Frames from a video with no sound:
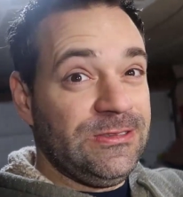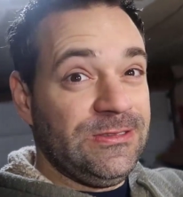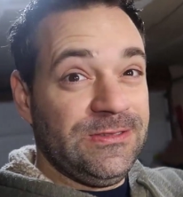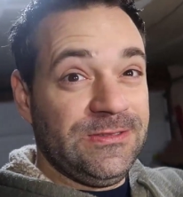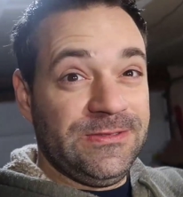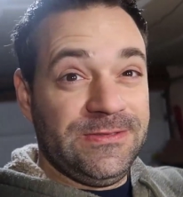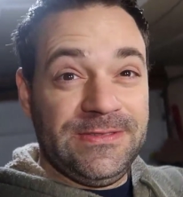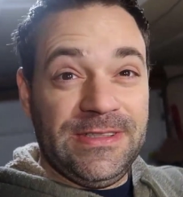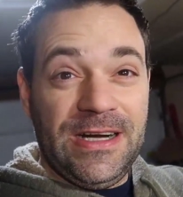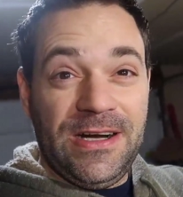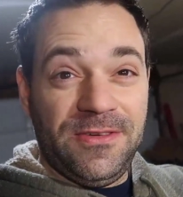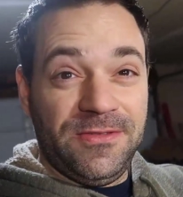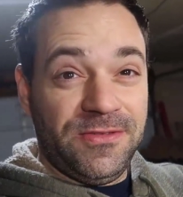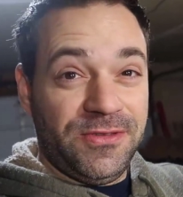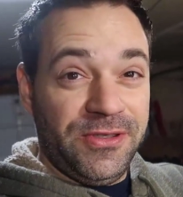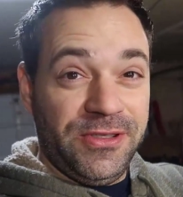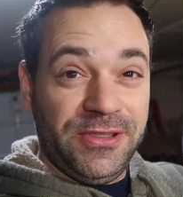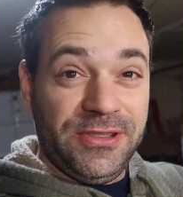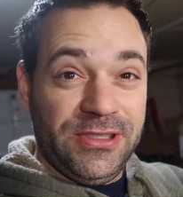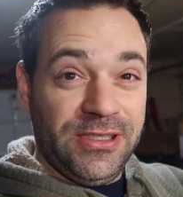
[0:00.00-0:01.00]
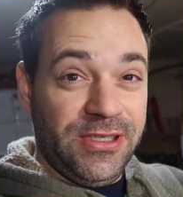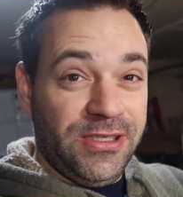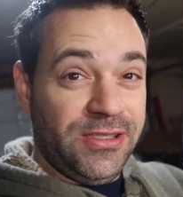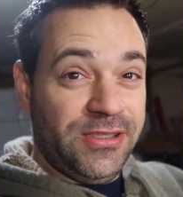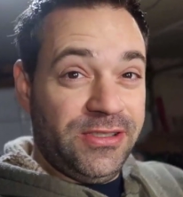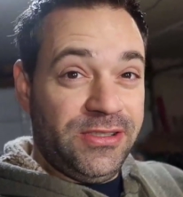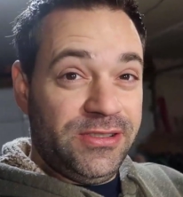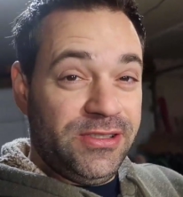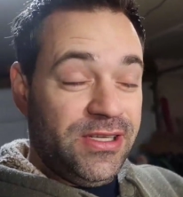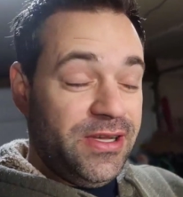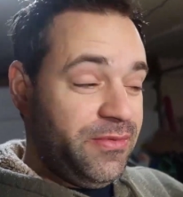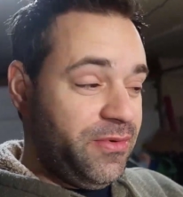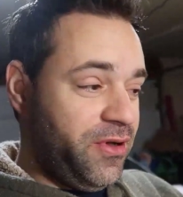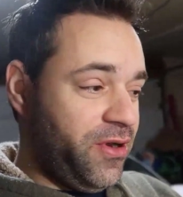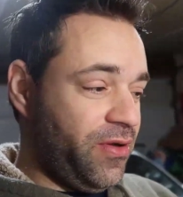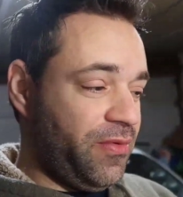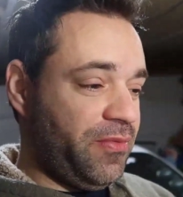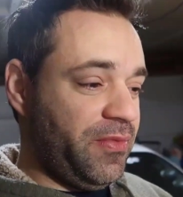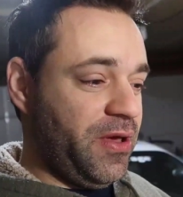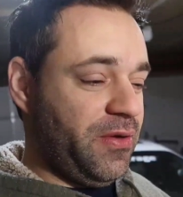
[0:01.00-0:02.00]
valve retainers, I'm
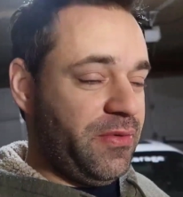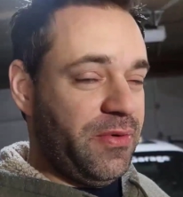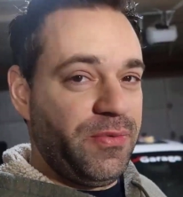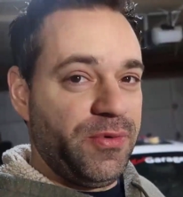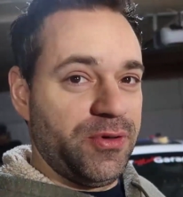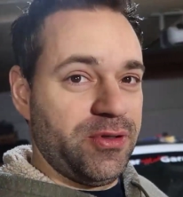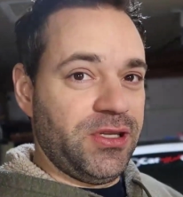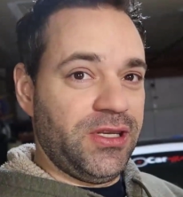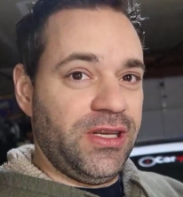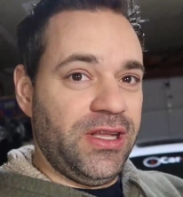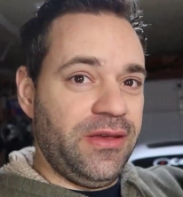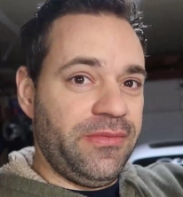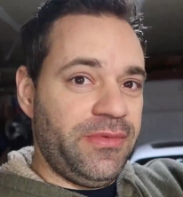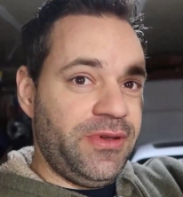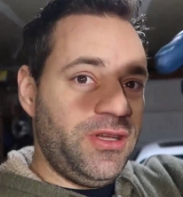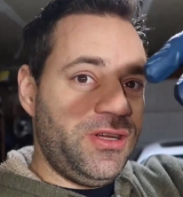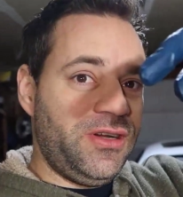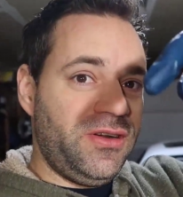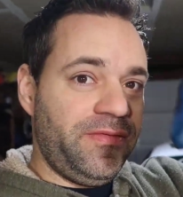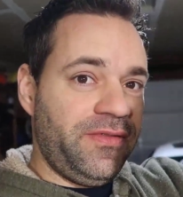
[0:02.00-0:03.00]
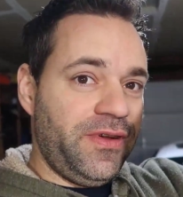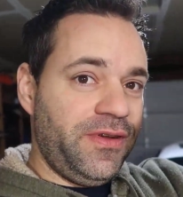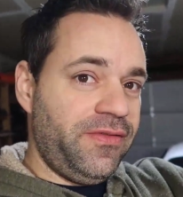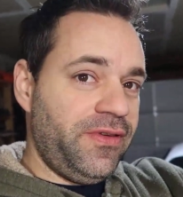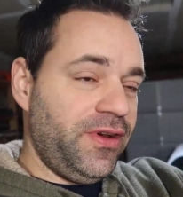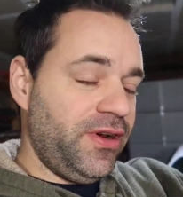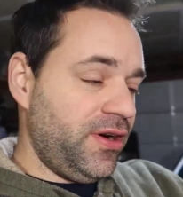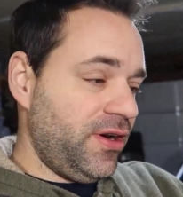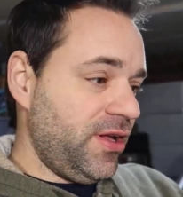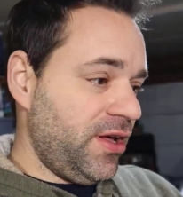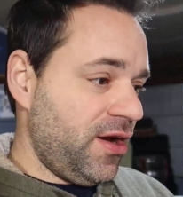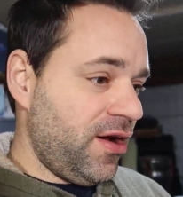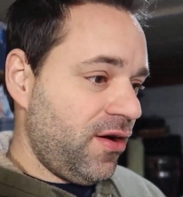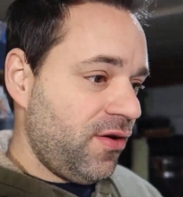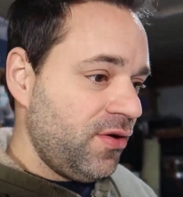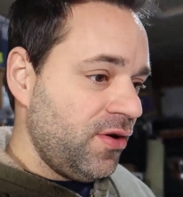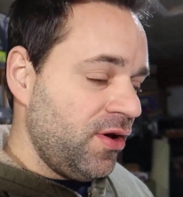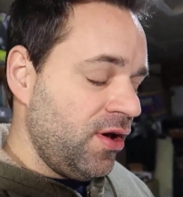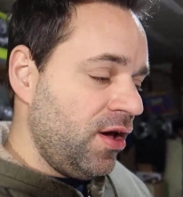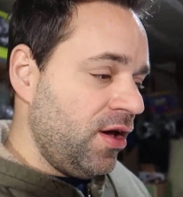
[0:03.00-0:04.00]
gonna maybe put the name here if I figure that
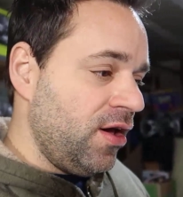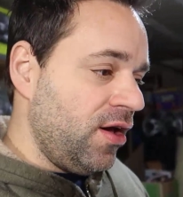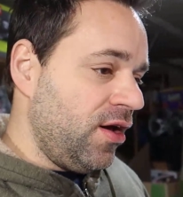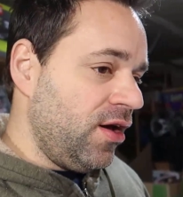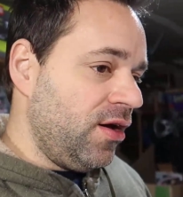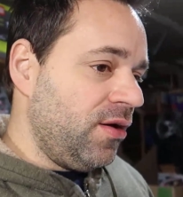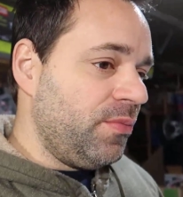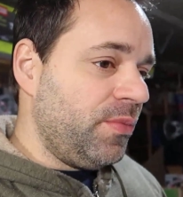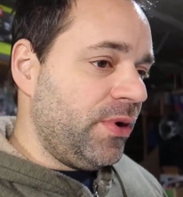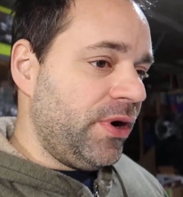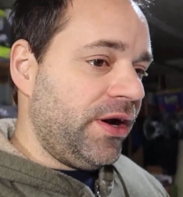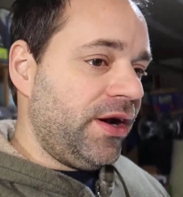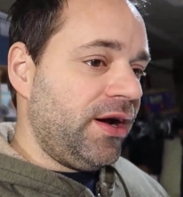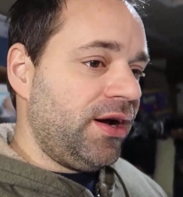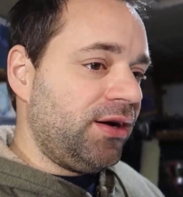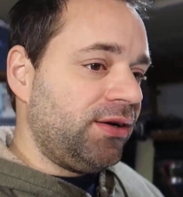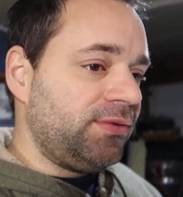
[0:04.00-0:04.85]
out, but